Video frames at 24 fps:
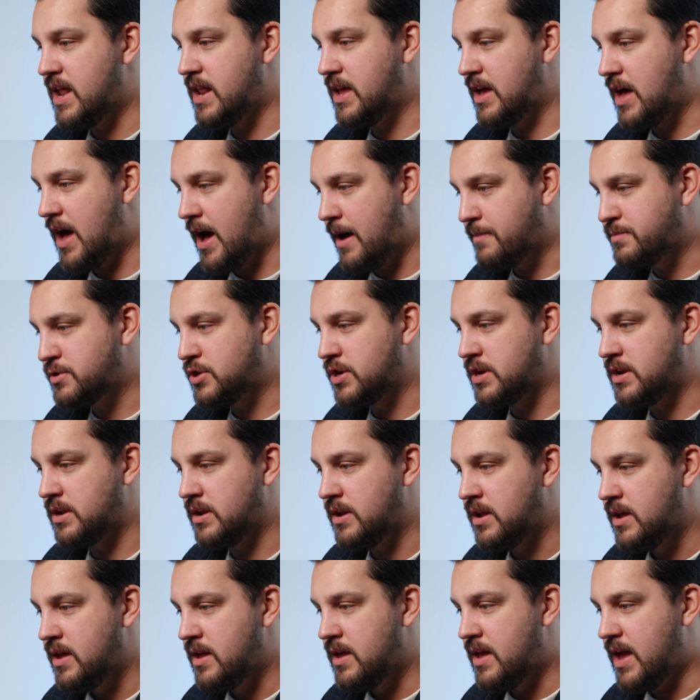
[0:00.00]
hitting
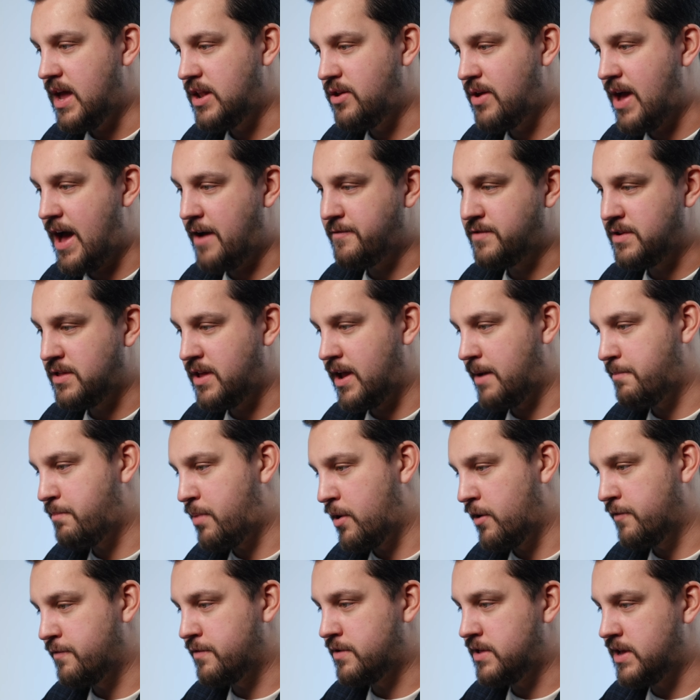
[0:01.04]
option and you have to like
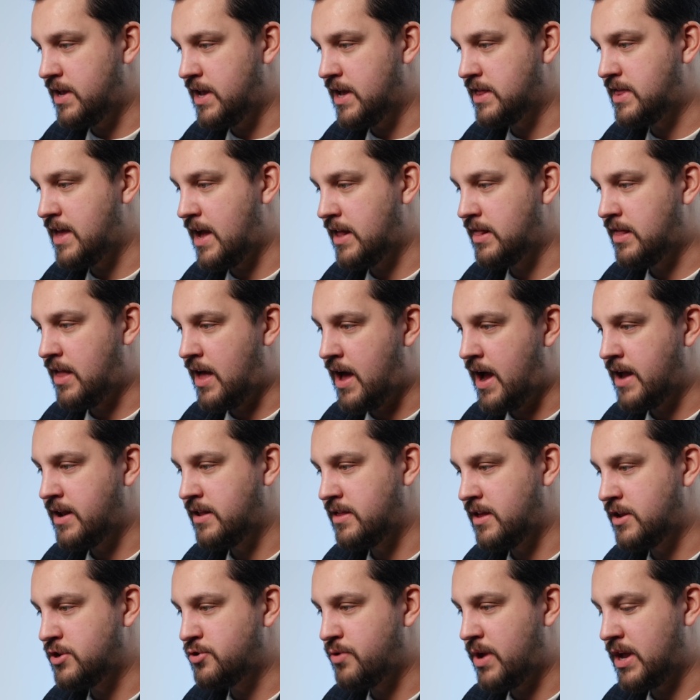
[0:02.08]
perfectly hit that line
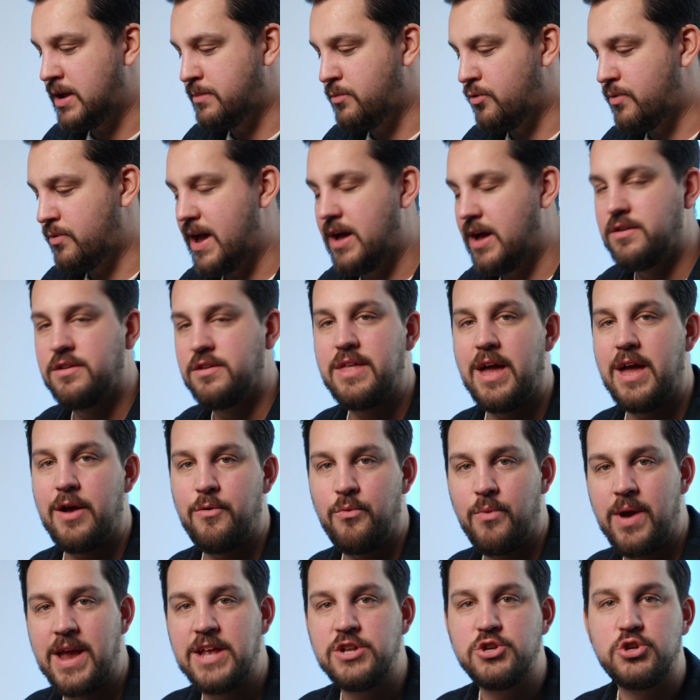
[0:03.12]
and then drag them around.
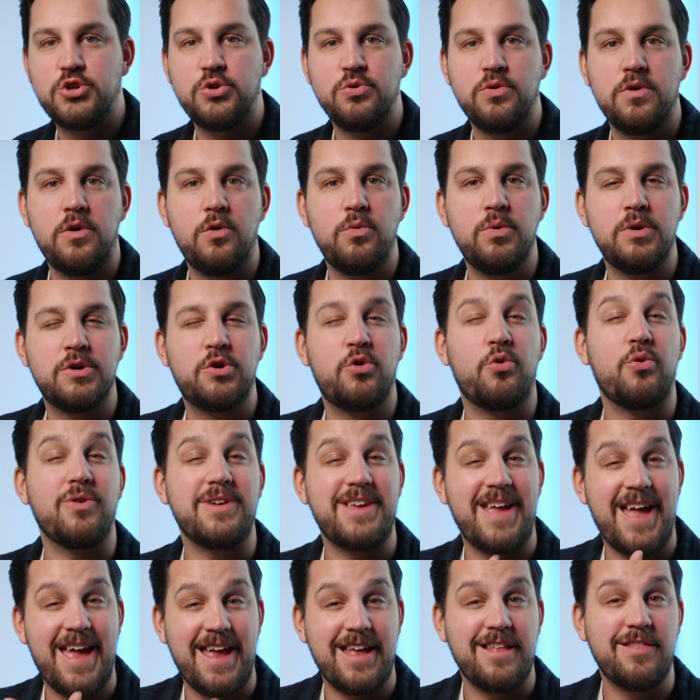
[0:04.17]
That range tool will
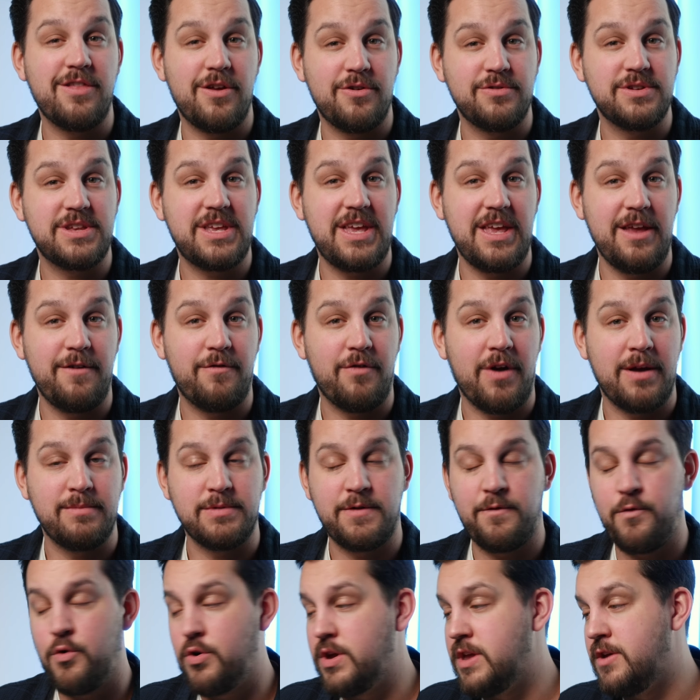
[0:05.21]
create those
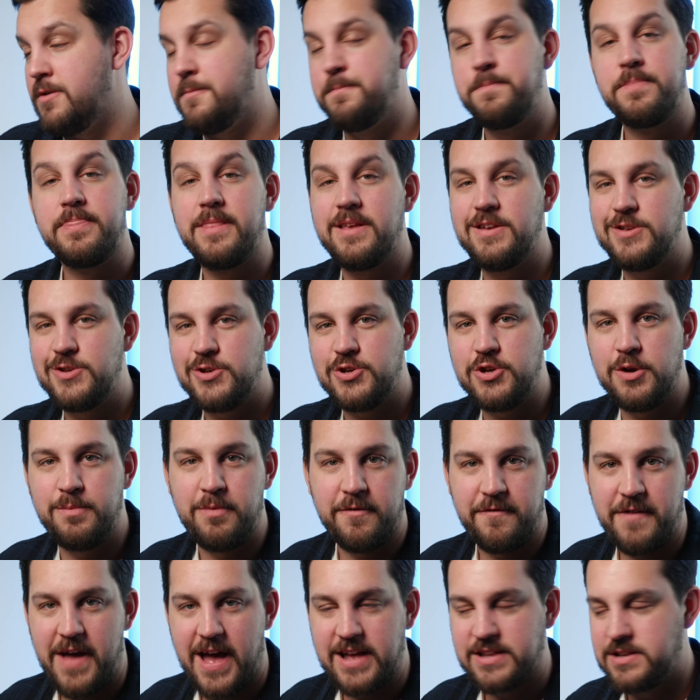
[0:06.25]
keyframes for you
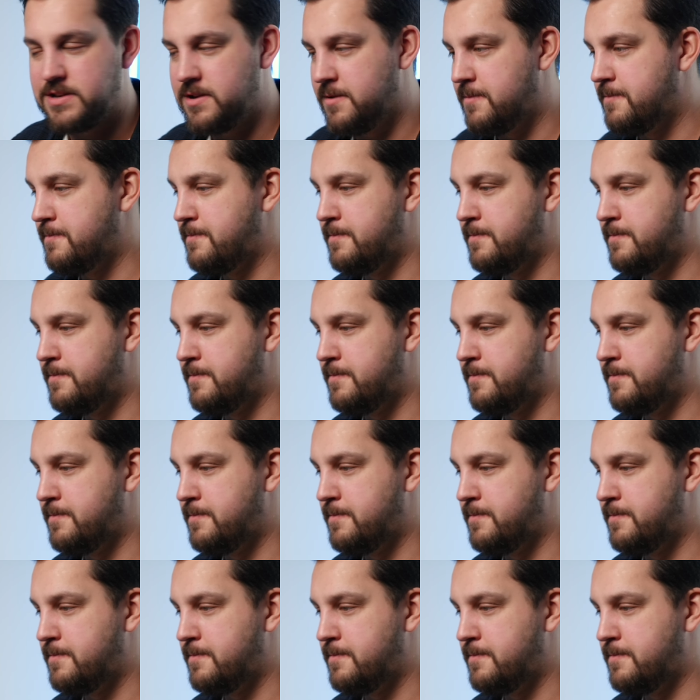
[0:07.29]
super fast.